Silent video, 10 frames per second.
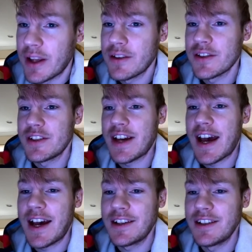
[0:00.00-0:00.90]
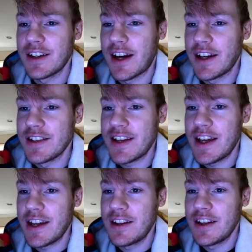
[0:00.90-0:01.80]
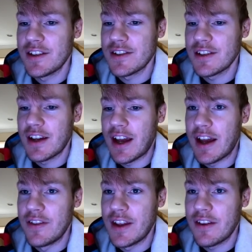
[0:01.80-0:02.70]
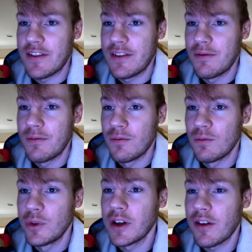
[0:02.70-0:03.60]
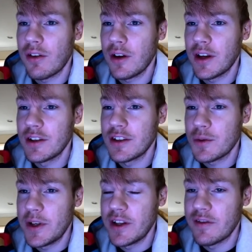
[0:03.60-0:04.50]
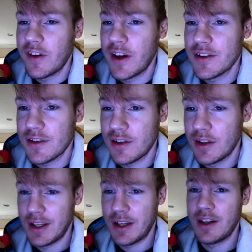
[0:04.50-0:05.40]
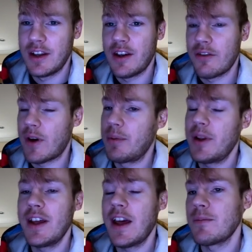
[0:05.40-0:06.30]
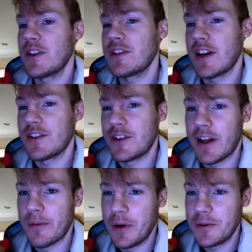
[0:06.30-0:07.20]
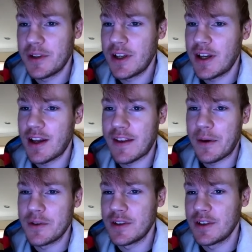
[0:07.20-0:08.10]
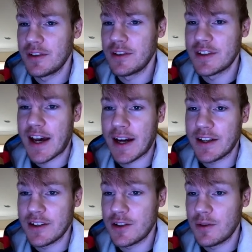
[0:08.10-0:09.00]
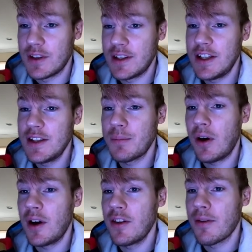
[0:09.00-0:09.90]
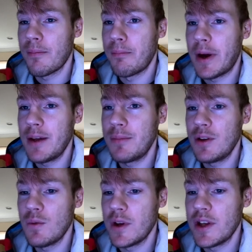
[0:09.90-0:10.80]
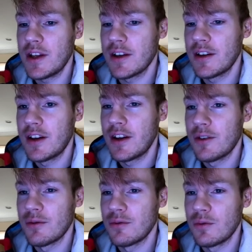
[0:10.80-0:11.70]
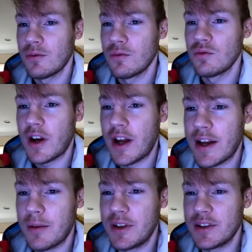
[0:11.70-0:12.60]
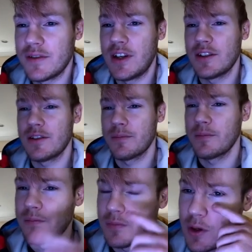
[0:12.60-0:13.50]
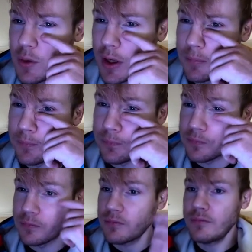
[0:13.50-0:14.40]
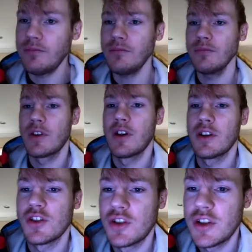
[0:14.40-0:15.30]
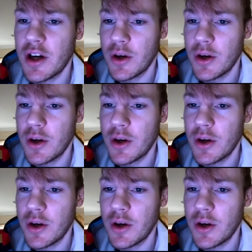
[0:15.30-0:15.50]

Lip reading: a tactic. I can take this, and this rook is looking at this queen in the face. So I played a game just yesterday and posted it, and that was the tactic. So these pawns might be weak right now because of this. Okay. So